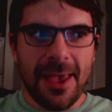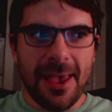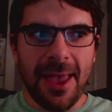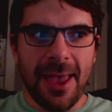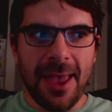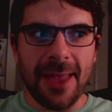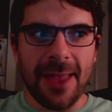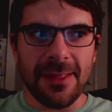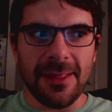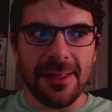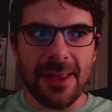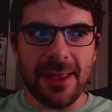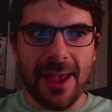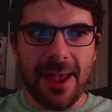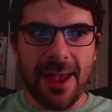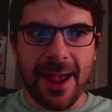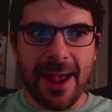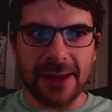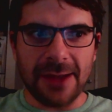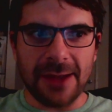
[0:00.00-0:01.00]
and the
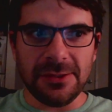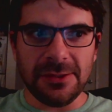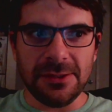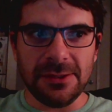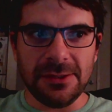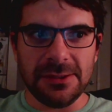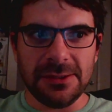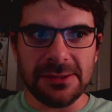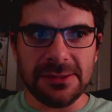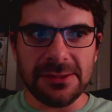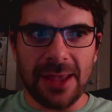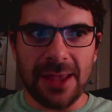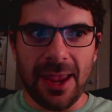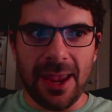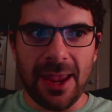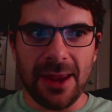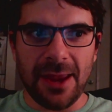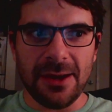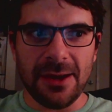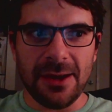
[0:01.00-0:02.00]
actors
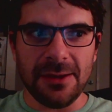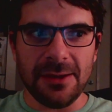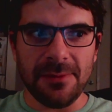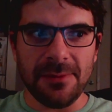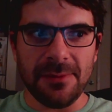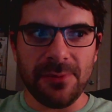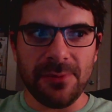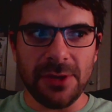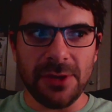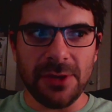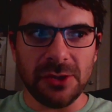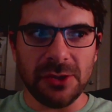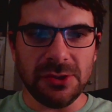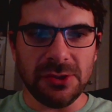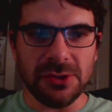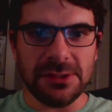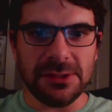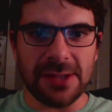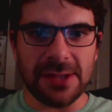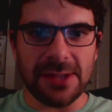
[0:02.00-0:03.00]
and production
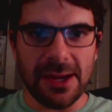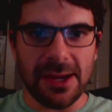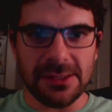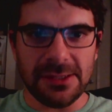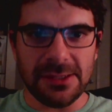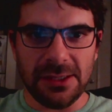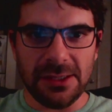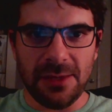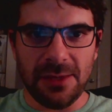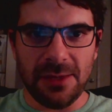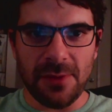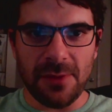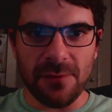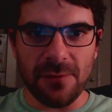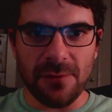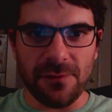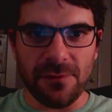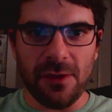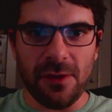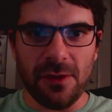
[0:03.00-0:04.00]
design team
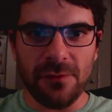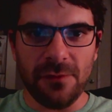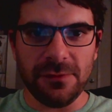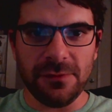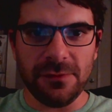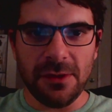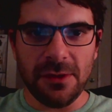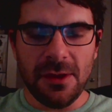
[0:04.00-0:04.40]
involved